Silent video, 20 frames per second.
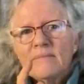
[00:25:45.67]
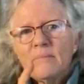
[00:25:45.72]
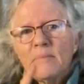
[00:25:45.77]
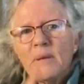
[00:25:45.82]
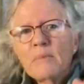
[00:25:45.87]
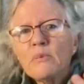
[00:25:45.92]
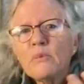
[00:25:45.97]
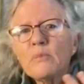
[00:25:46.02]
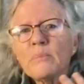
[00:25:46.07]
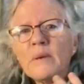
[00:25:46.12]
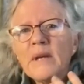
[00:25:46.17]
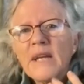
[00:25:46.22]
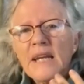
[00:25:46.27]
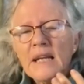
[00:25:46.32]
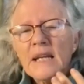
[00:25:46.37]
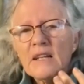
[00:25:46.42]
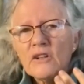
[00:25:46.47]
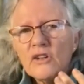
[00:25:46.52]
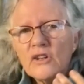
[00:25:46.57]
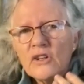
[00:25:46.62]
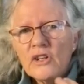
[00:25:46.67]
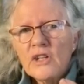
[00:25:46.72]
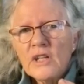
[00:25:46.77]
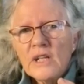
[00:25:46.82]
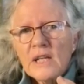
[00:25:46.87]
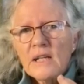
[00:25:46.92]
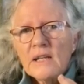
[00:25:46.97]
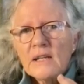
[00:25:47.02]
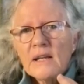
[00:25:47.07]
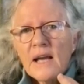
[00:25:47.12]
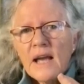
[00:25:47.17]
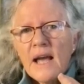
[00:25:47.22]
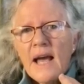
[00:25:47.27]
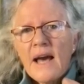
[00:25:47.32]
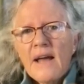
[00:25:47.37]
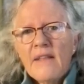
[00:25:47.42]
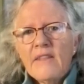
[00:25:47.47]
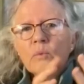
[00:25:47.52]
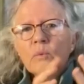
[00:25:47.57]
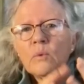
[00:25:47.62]
people learning
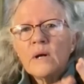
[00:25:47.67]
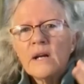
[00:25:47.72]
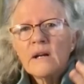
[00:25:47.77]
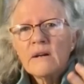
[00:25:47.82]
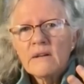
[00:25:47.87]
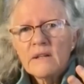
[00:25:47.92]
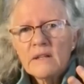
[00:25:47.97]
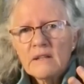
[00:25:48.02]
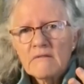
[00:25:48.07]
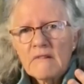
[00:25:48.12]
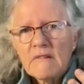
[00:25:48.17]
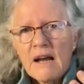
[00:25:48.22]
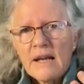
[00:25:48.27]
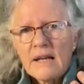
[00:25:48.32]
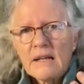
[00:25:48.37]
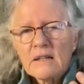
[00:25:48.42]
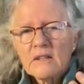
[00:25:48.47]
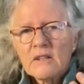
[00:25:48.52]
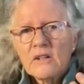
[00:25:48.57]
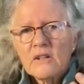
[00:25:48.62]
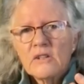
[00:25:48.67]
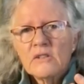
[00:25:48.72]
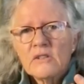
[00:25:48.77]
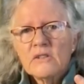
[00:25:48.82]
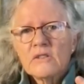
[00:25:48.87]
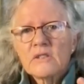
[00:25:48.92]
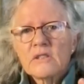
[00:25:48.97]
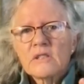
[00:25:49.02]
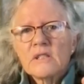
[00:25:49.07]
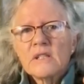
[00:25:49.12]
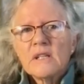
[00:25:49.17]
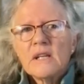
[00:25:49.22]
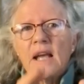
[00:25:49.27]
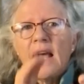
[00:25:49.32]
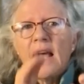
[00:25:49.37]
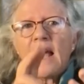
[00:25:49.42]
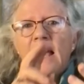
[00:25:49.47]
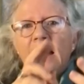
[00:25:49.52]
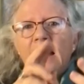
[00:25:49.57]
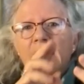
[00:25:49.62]
how they're wearing the right clothes
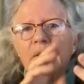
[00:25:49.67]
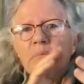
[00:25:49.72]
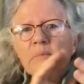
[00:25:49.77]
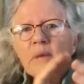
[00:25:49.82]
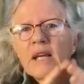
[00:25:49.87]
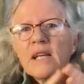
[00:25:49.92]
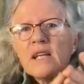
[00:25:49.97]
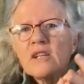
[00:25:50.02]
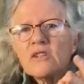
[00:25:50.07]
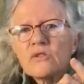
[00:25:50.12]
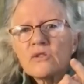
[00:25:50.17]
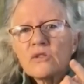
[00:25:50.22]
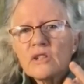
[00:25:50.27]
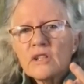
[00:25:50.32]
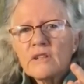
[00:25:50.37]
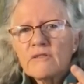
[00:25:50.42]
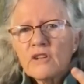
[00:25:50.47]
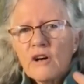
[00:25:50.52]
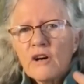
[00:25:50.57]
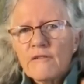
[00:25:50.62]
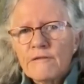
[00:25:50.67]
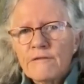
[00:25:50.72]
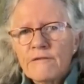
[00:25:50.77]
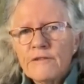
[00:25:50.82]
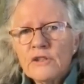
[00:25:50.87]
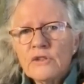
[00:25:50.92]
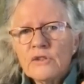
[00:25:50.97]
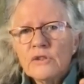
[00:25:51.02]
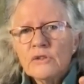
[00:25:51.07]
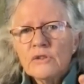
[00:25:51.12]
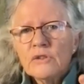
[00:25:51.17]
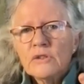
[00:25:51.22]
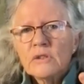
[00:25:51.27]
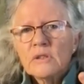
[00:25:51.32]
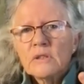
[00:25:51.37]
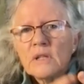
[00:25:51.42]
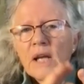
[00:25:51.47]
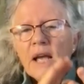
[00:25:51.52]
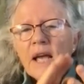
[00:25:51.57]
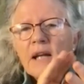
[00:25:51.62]
and making sure they've got food
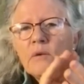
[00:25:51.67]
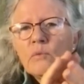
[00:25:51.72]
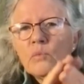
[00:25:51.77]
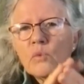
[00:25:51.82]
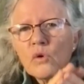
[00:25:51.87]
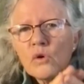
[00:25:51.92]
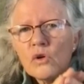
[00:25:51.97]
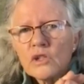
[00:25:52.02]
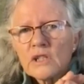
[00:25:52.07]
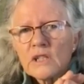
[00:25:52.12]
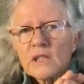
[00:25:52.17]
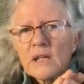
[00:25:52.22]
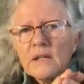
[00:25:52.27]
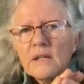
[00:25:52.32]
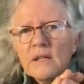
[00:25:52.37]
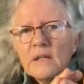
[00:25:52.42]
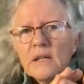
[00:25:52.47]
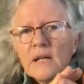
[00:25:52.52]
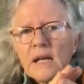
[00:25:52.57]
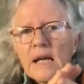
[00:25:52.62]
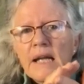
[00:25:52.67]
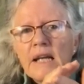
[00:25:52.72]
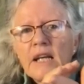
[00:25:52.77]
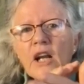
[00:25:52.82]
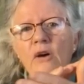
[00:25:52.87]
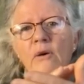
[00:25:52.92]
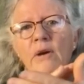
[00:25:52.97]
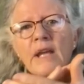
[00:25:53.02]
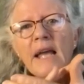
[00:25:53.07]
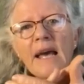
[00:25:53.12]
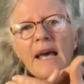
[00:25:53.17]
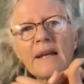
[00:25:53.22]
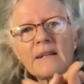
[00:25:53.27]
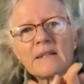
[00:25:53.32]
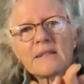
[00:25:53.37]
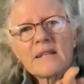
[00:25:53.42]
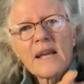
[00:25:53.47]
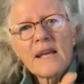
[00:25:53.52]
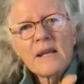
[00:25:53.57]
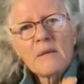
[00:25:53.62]
and water and knowing how to
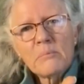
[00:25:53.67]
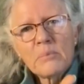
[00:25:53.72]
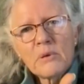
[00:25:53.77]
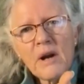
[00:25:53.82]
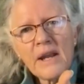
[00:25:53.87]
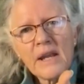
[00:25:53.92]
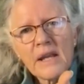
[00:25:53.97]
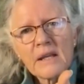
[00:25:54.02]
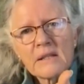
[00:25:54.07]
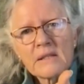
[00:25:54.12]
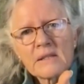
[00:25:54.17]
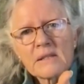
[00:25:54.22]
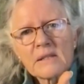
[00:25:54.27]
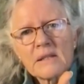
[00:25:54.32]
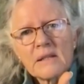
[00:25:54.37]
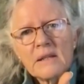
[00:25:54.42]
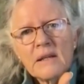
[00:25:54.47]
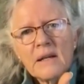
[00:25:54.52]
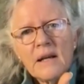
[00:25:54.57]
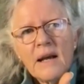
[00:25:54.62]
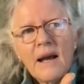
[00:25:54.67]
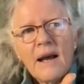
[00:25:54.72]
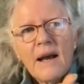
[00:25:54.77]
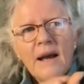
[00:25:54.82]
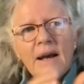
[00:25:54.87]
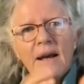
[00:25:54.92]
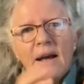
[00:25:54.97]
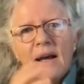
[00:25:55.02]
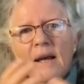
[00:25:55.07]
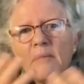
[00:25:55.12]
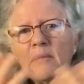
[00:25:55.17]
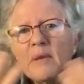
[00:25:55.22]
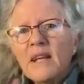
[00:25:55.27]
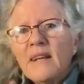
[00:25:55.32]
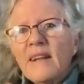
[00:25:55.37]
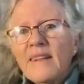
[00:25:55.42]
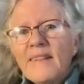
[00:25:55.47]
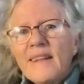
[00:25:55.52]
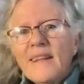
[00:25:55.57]
take breaks. I mean,